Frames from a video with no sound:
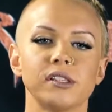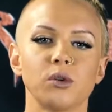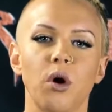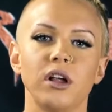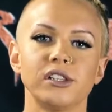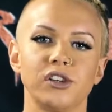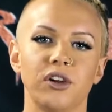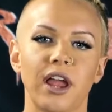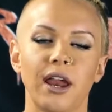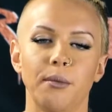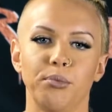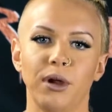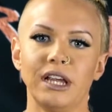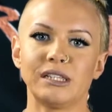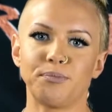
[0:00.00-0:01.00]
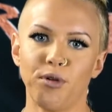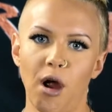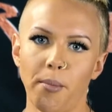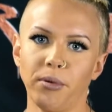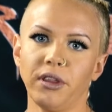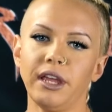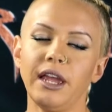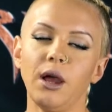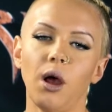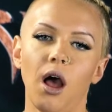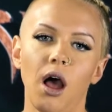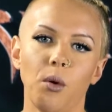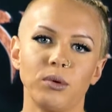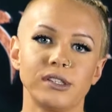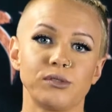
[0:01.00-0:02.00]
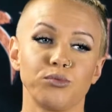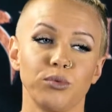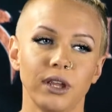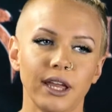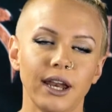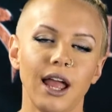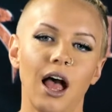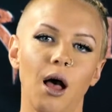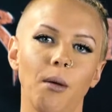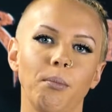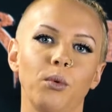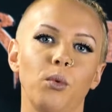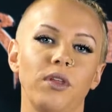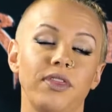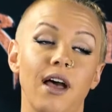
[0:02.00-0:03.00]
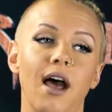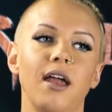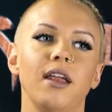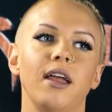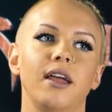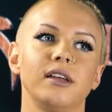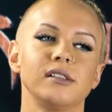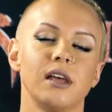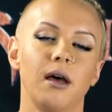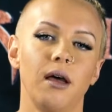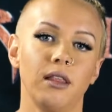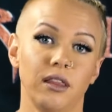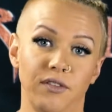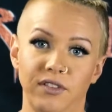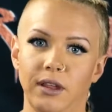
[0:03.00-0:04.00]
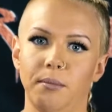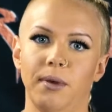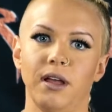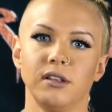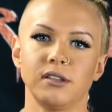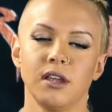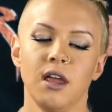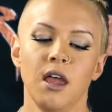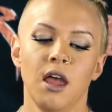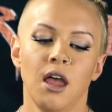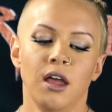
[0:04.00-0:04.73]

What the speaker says: of the squat is learning how to brace properly. What's really gonna help with that is a lifting belt.